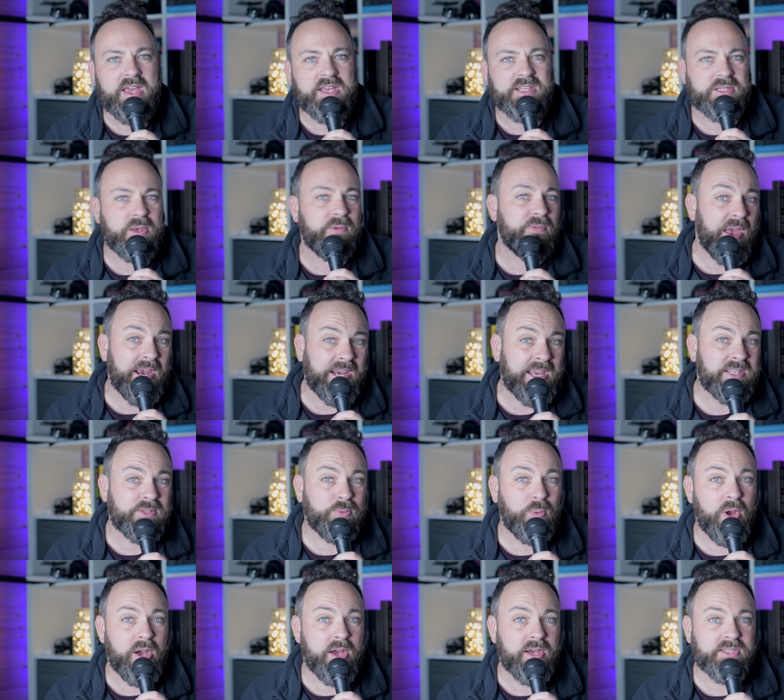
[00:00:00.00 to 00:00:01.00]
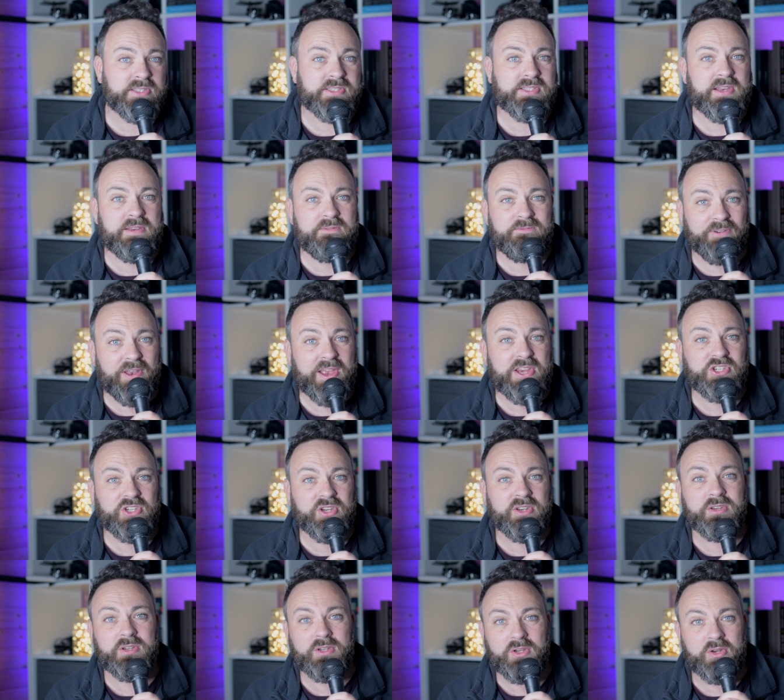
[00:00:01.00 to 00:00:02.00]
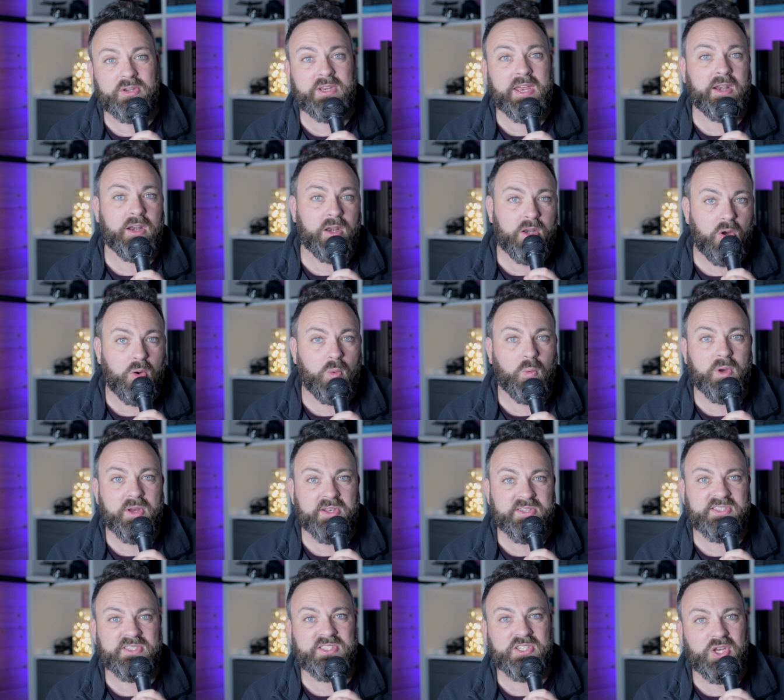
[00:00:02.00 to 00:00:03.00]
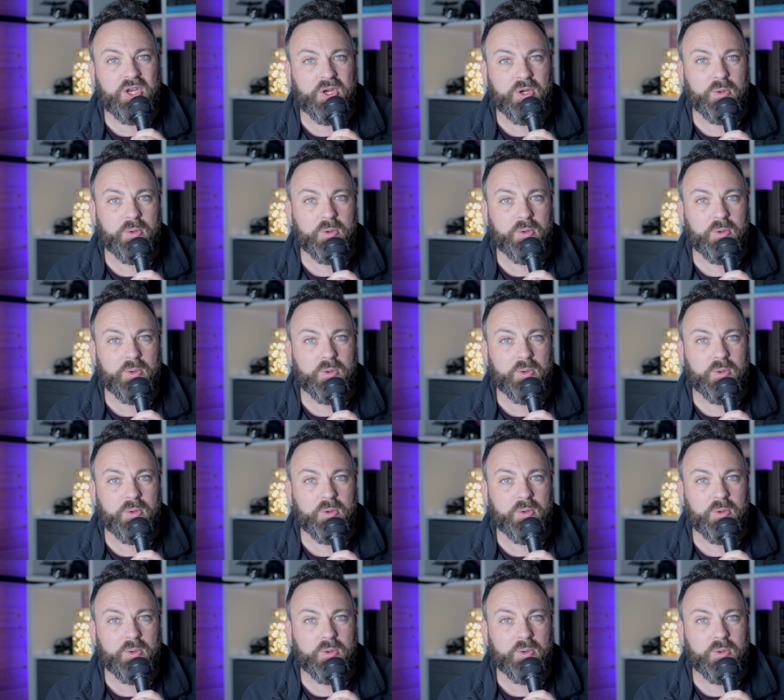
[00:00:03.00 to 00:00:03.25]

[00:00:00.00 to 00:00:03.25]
so if that gets worse, inflation could get a lot worse too.